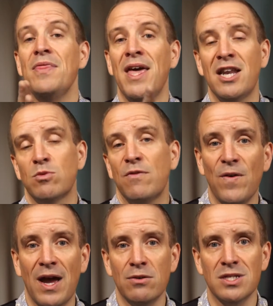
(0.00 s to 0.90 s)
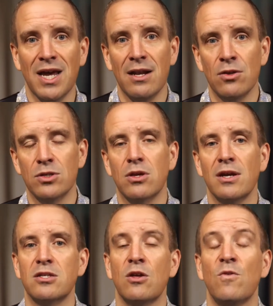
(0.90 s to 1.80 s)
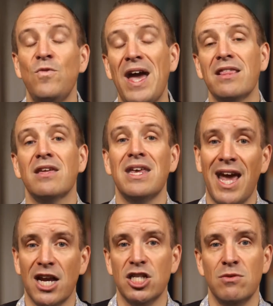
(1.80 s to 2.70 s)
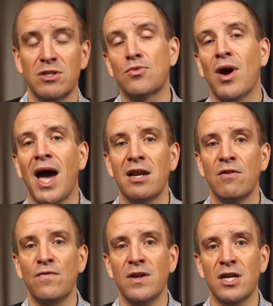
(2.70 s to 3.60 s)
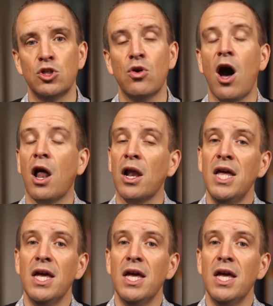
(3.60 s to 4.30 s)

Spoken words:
That is what a failed state looks like. So the fact that he actually was granted a fair trial